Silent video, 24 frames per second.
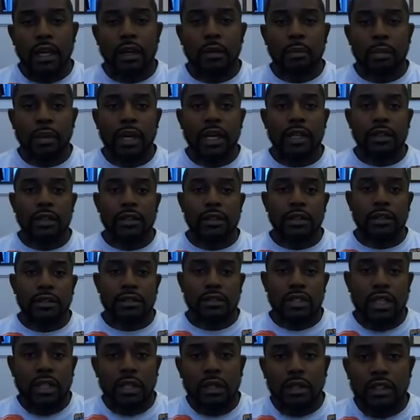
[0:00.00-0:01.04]
But
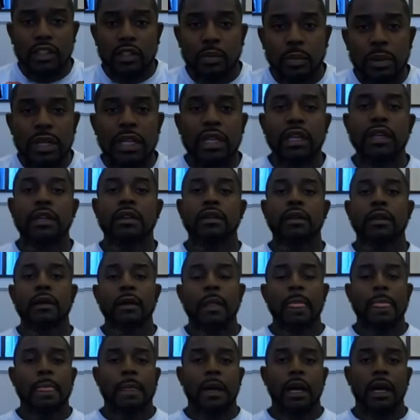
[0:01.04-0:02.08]
generally speaking,
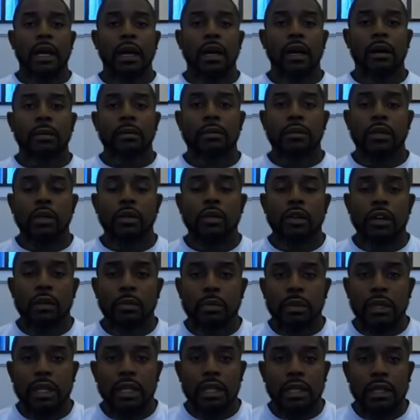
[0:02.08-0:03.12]
you want to
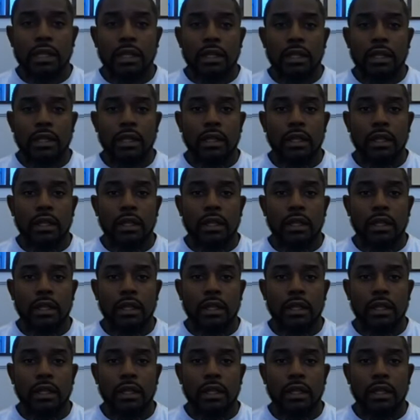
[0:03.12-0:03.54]
be,